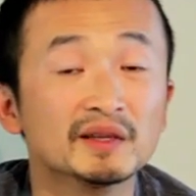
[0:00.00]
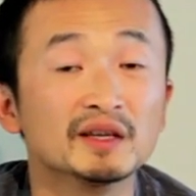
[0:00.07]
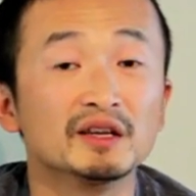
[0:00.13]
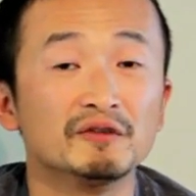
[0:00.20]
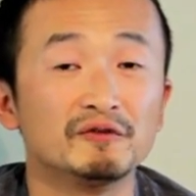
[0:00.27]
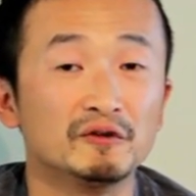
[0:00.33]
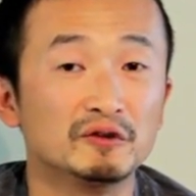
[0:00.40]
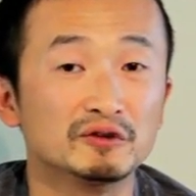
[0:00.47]

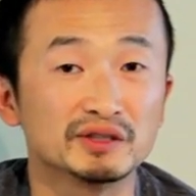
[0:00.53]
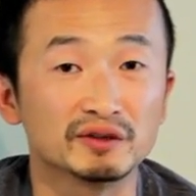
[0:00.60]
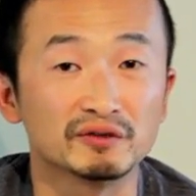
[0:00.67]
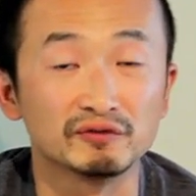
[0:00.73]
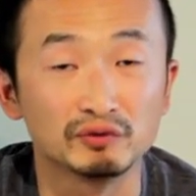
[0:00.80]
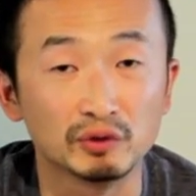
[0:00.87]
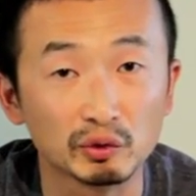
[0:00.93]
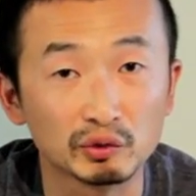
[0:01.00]
If you're using a
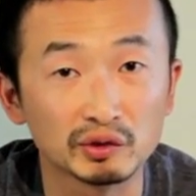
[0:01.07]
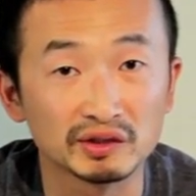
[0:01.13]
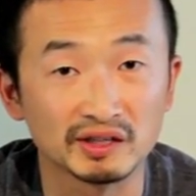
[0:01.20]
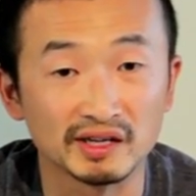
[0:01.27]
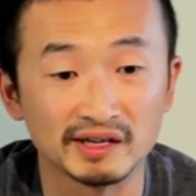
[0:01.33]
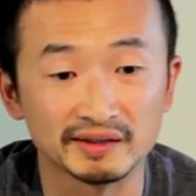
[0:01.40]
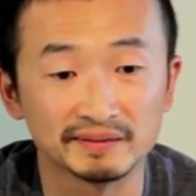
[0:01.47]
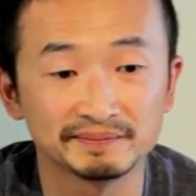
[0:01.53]
floating
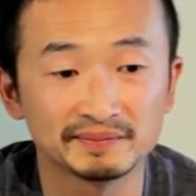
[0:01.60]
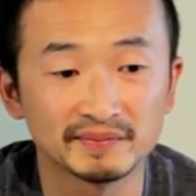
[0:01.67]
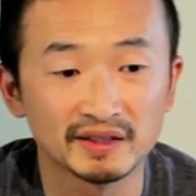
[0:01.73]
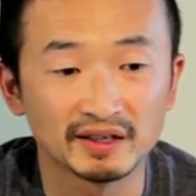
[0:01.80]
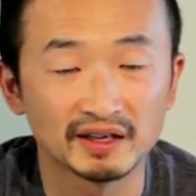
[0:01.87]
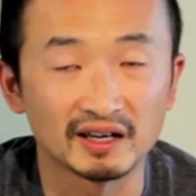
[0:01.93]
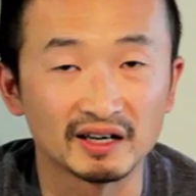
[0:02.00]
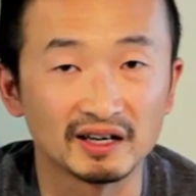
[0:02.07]
line,
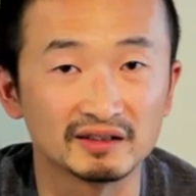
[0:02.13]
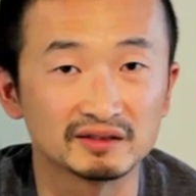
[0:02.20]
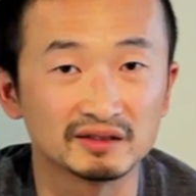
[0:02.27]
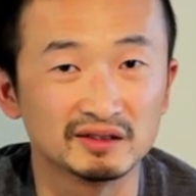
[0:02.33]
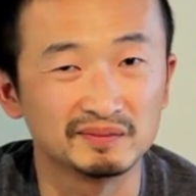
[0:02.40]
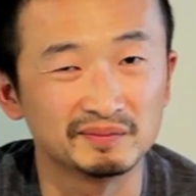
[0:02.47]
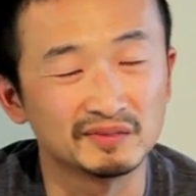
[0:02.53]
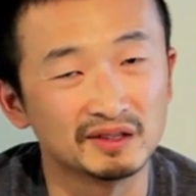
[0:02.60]
uh,
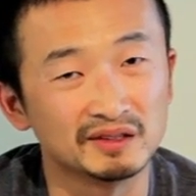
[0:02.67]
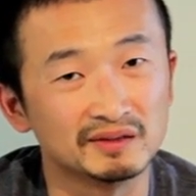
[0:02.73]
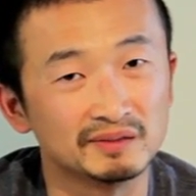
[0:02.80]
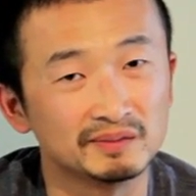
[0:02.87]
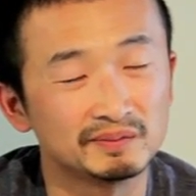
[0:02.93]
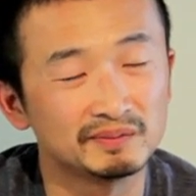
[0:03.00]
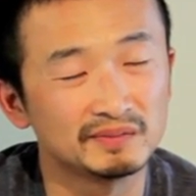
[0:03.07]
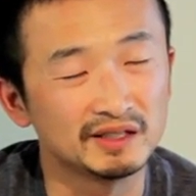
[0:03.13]
the,
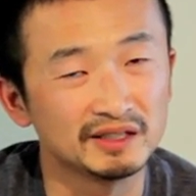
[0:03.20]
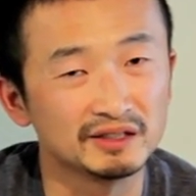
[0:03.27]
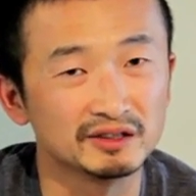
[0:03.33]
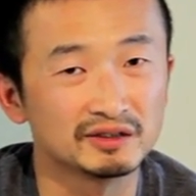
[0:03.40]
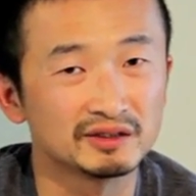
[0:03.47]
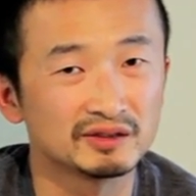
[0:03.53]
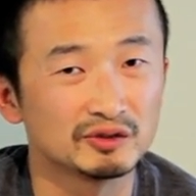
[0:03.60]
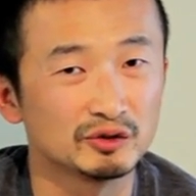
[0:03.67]
the, leader
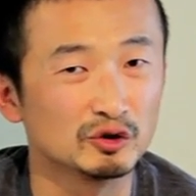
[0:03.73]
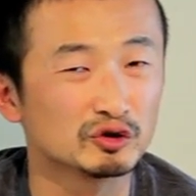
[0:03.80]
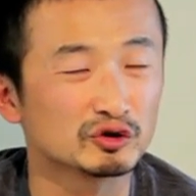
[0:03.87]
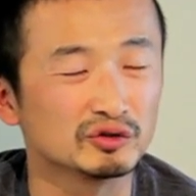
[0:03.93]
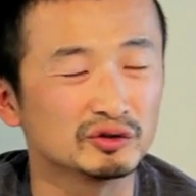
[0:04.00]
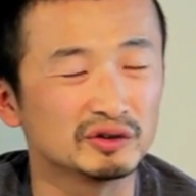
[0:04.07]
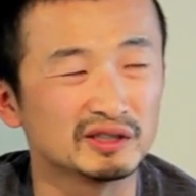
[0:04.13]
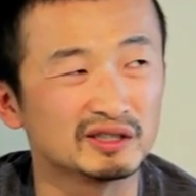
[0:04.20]

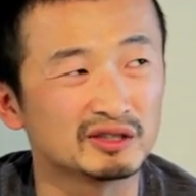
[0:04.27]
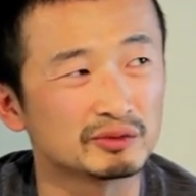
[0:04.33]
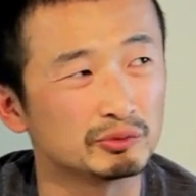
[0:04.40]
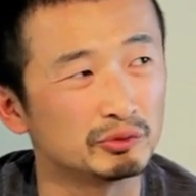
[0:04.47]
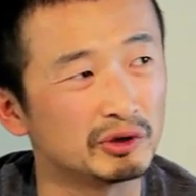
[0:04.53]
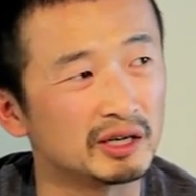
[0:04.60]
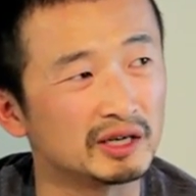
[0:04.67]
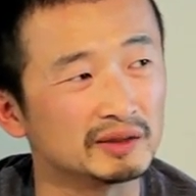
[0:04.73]
usually is
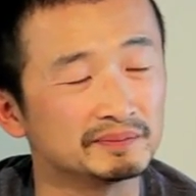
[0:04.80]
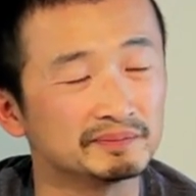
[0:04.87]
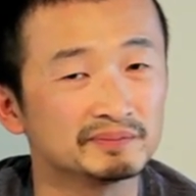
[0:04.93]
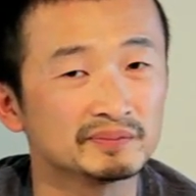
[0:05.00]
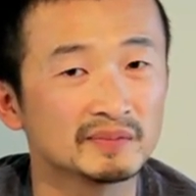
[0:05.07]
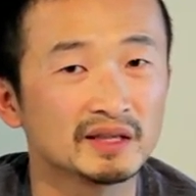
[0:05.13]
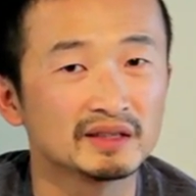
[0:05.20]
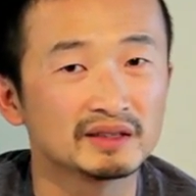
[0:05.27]
around
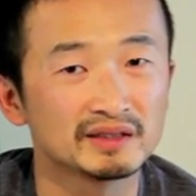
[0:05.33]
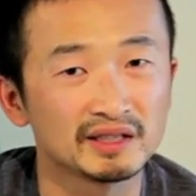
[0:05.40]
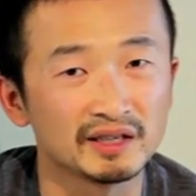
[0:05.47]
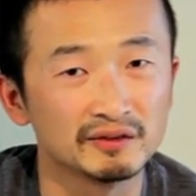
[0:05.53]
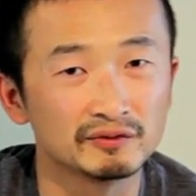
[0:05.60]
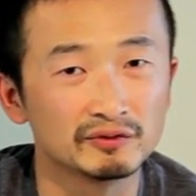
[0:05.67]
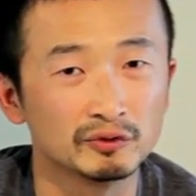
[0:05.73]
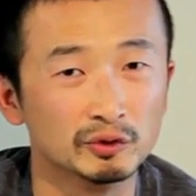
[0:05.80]

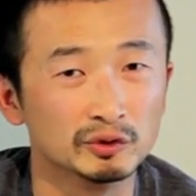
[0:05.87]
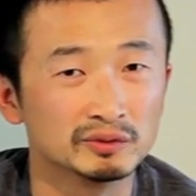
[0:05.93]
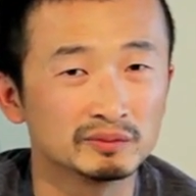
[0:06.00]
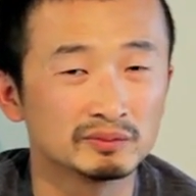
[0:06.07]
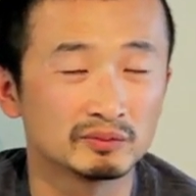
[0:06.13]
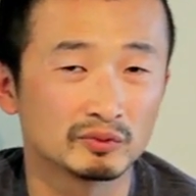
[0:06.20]
10 foot,